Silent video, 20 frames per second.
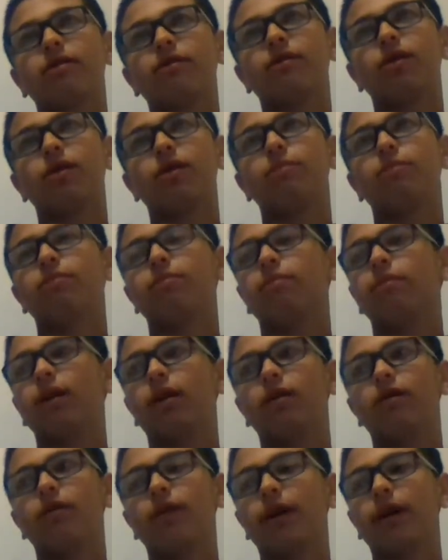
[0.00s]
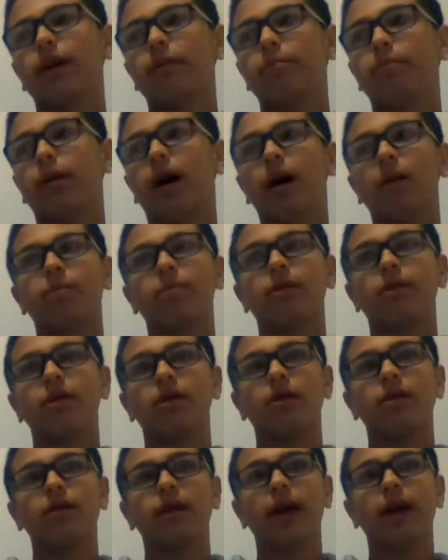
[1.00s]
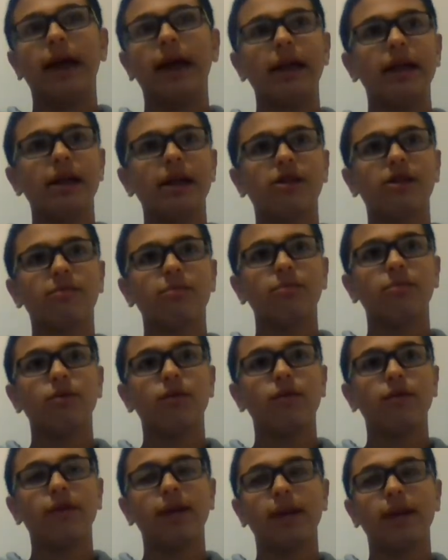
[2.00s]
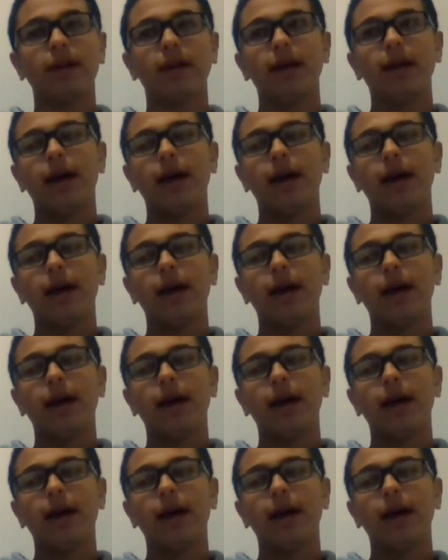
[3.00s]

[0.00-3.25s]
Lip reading: film, very popular 80s movie,